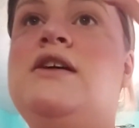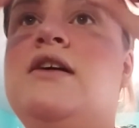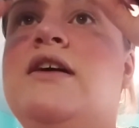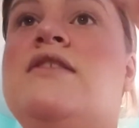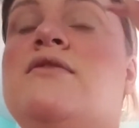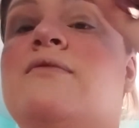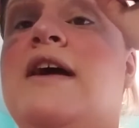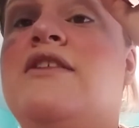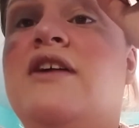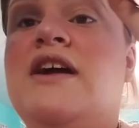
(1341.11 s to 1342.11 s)
like
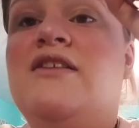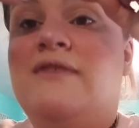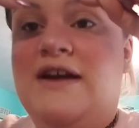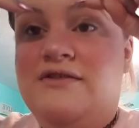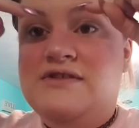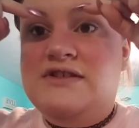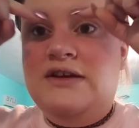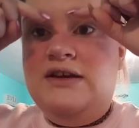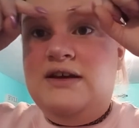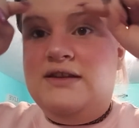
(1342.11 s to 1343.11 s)
they're kind of round
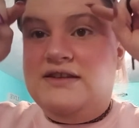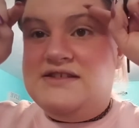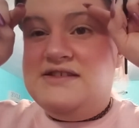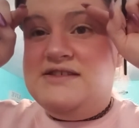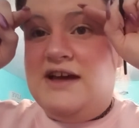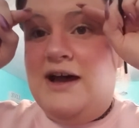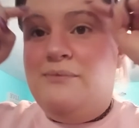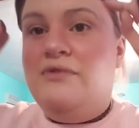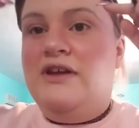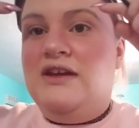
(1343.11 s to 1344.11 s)
and they stop
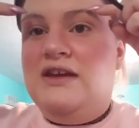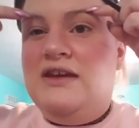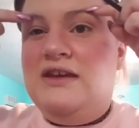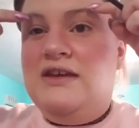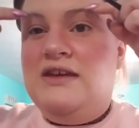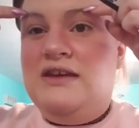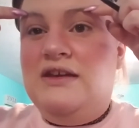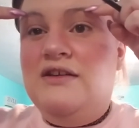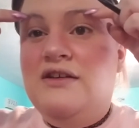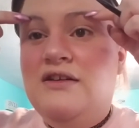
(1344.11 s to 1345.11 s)
like
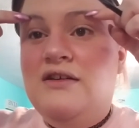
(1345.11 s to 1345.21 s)
here.